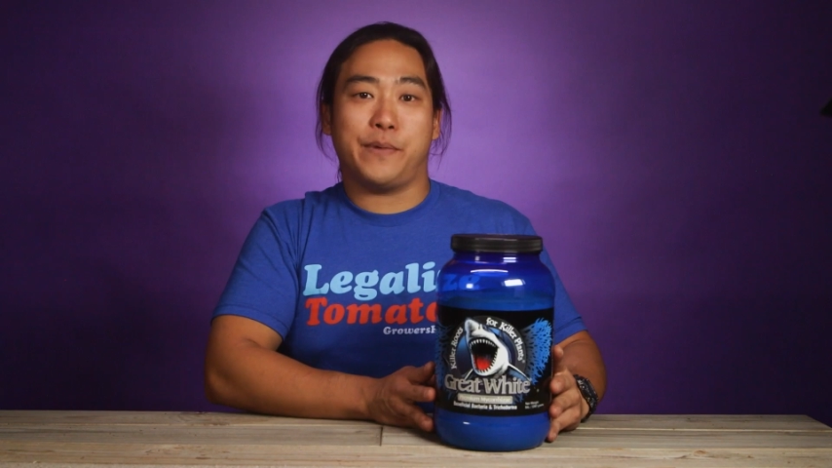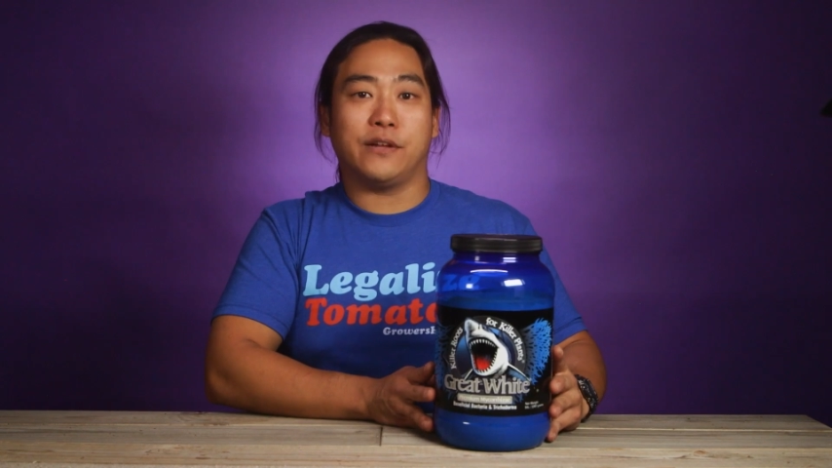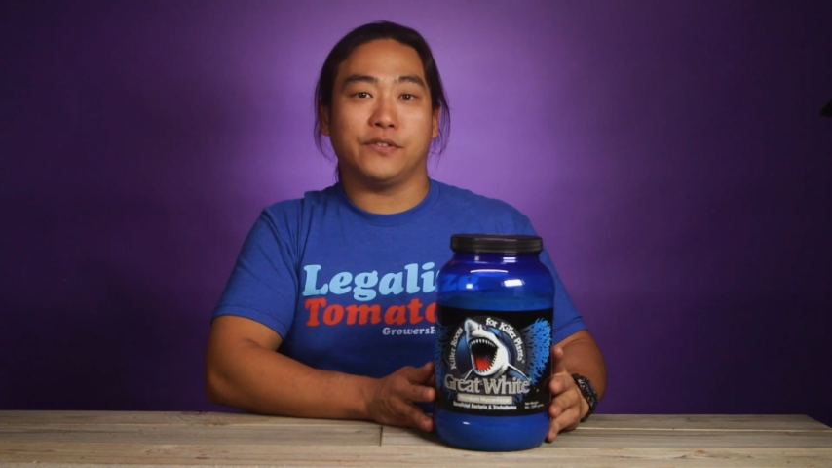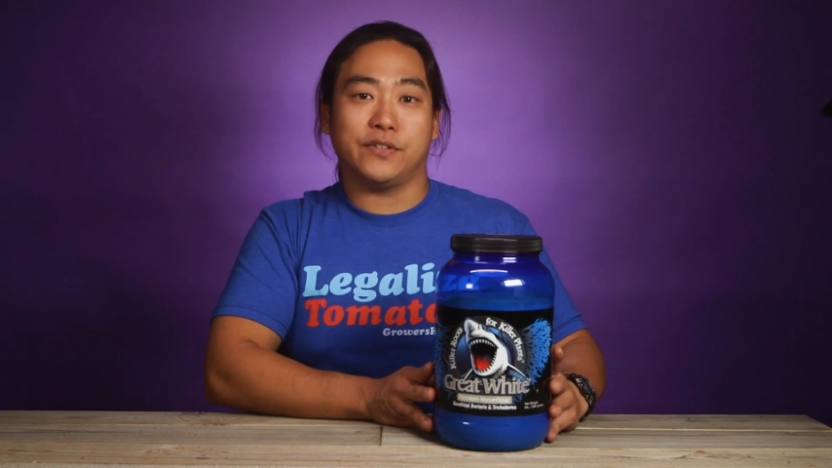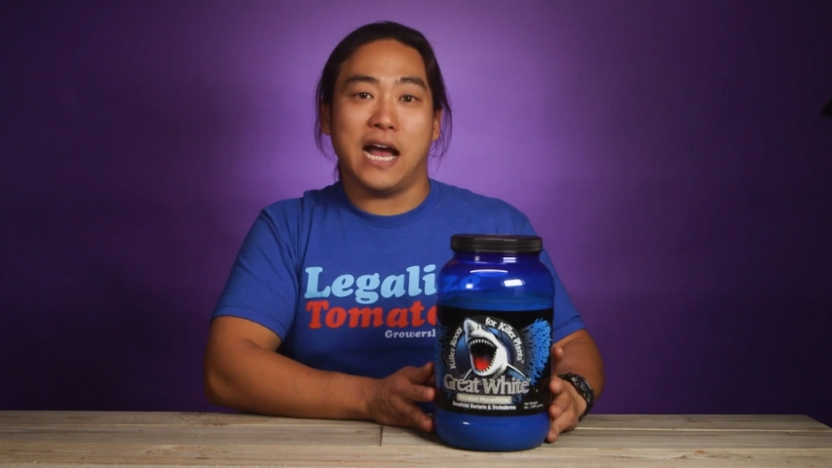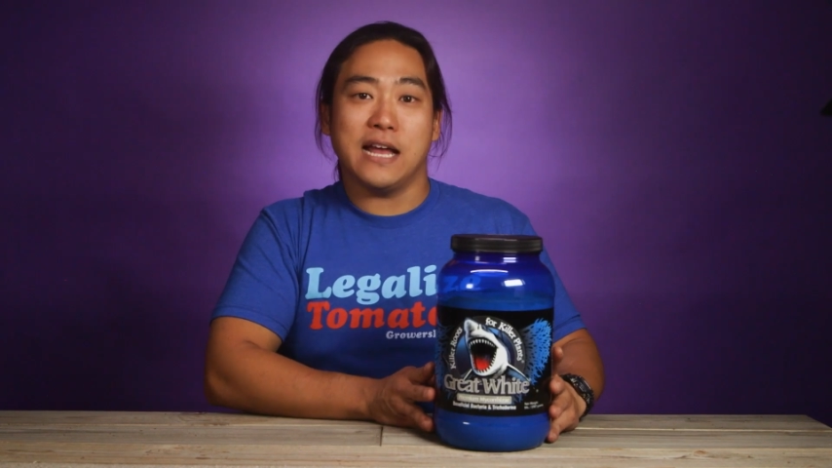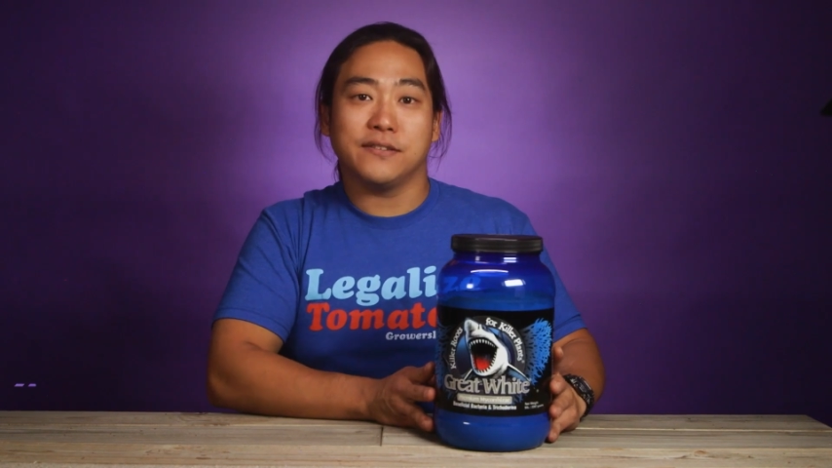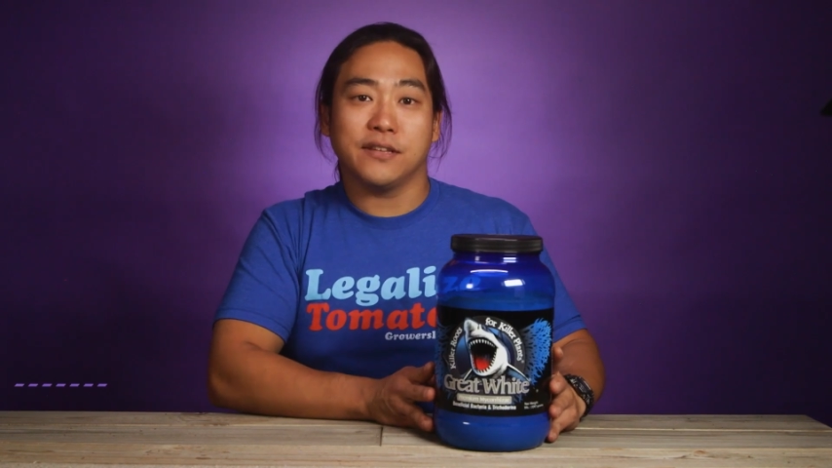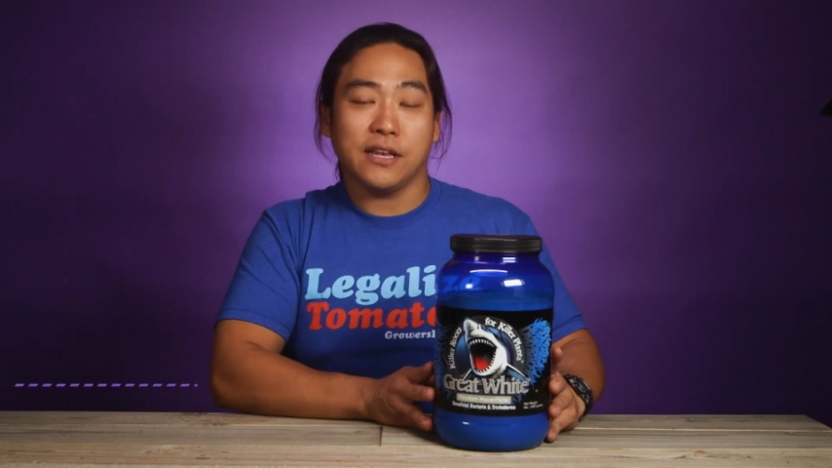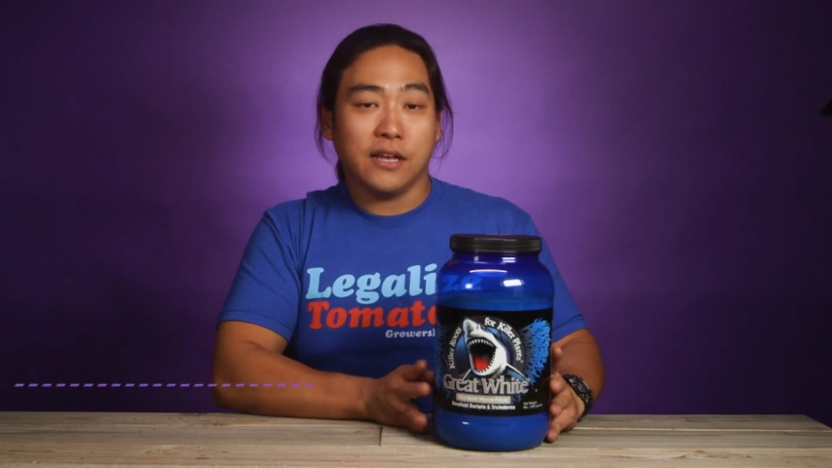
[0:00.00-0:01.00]
pound
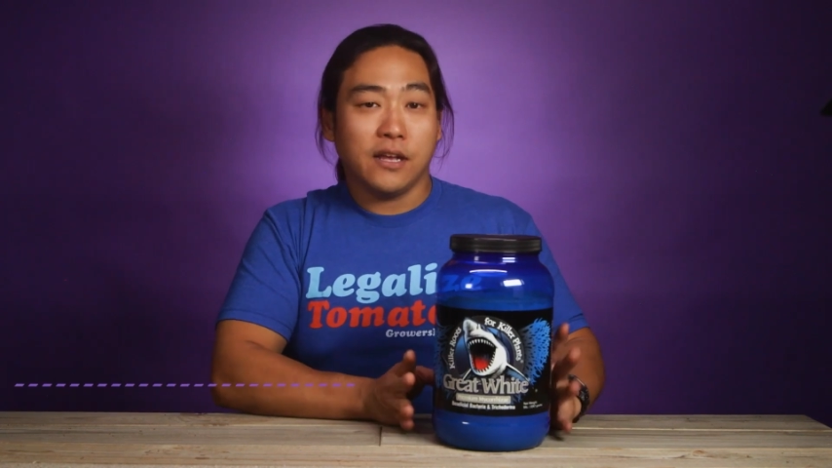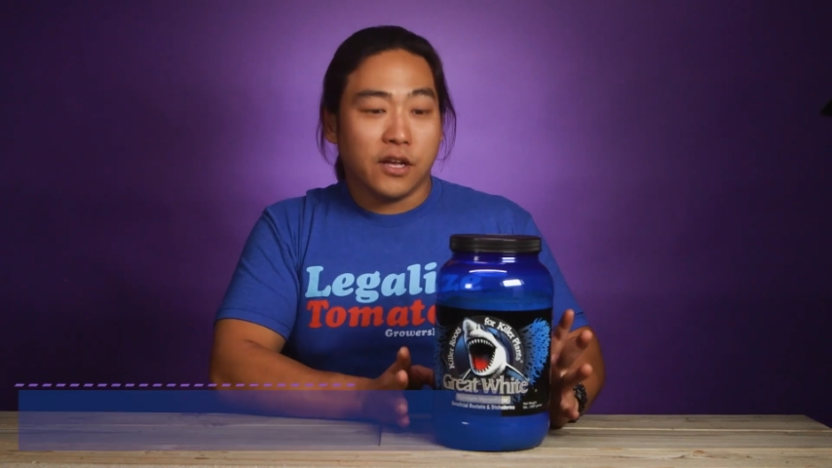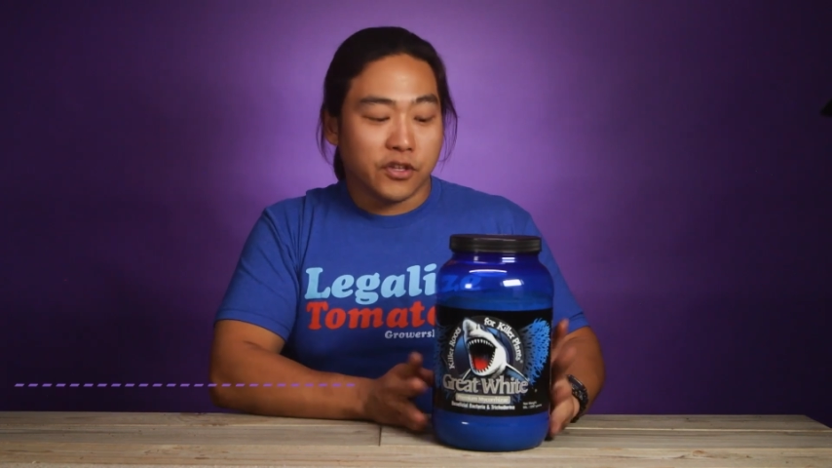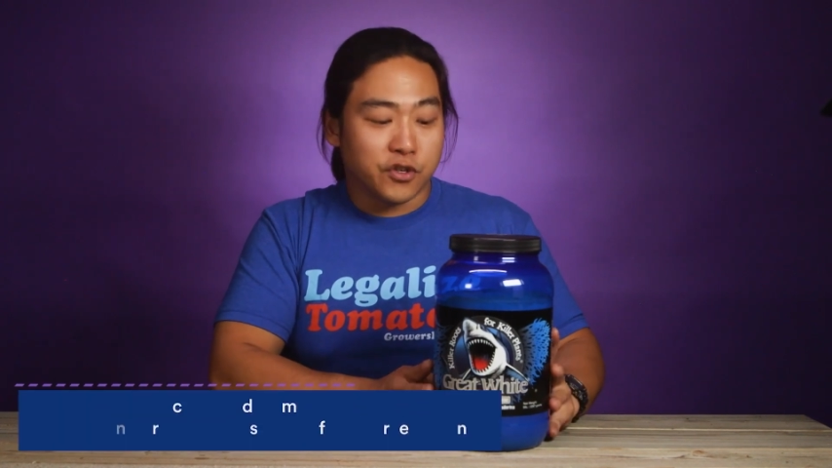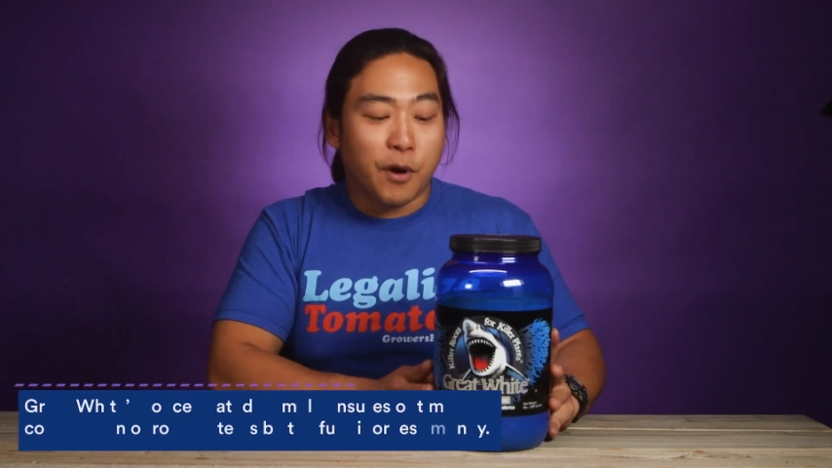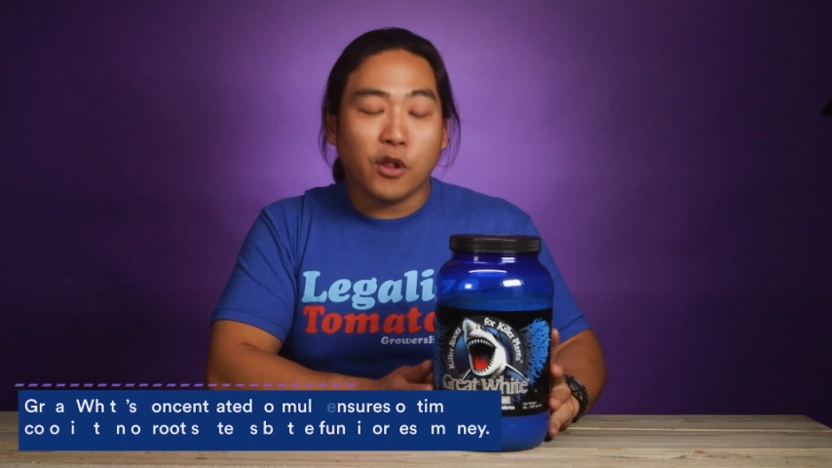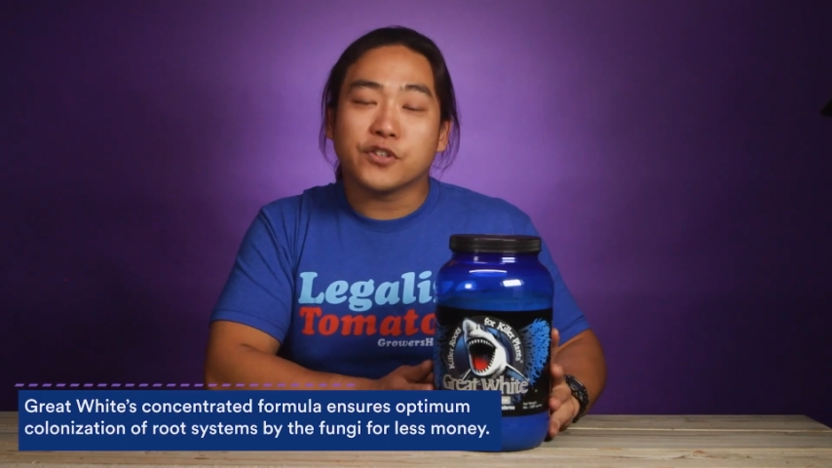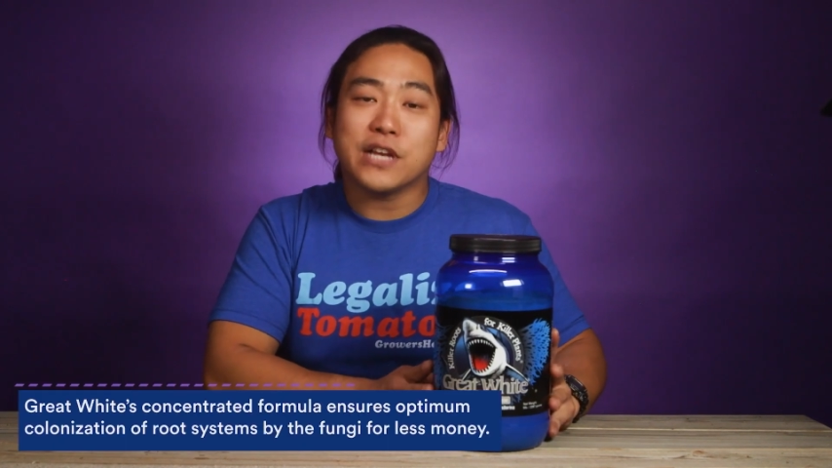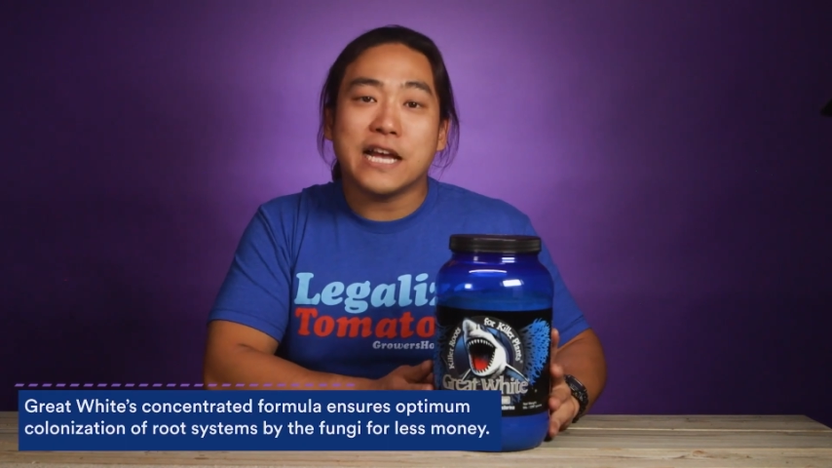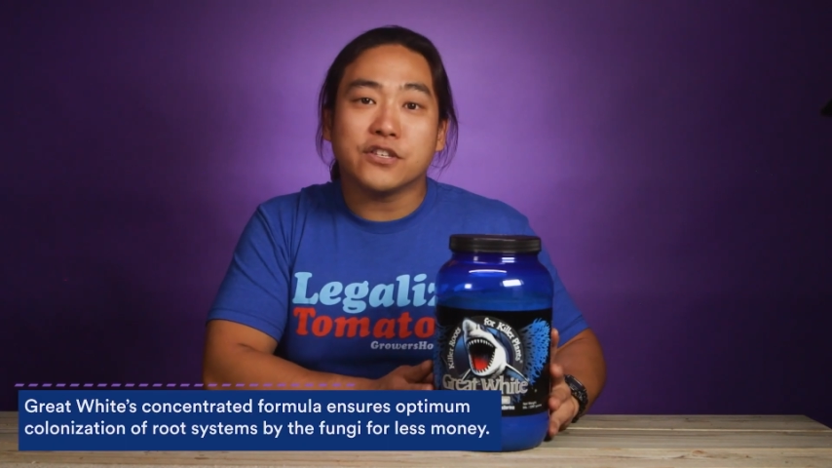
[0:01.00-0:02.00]
size. The smaller
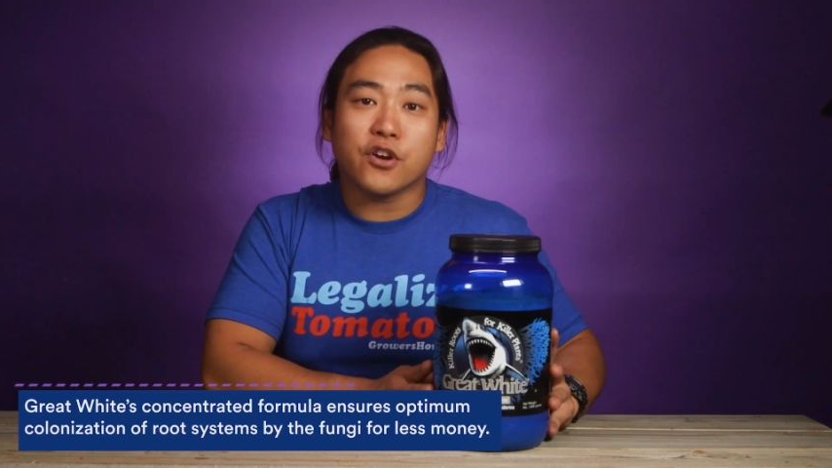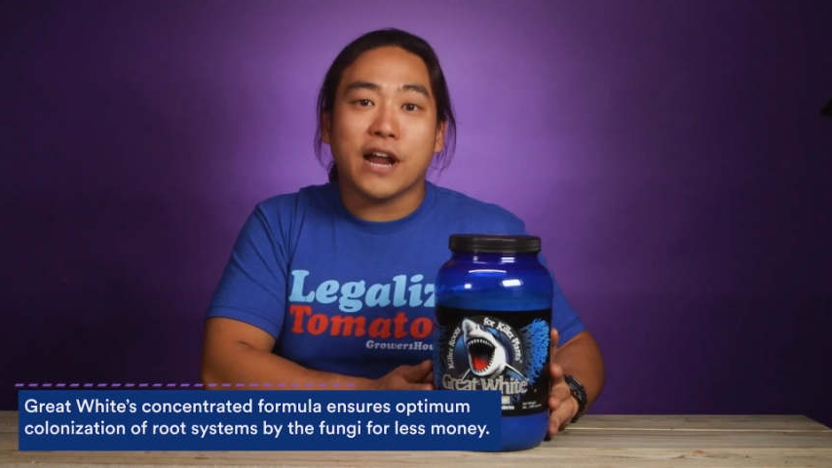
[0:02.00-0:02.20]
sizes are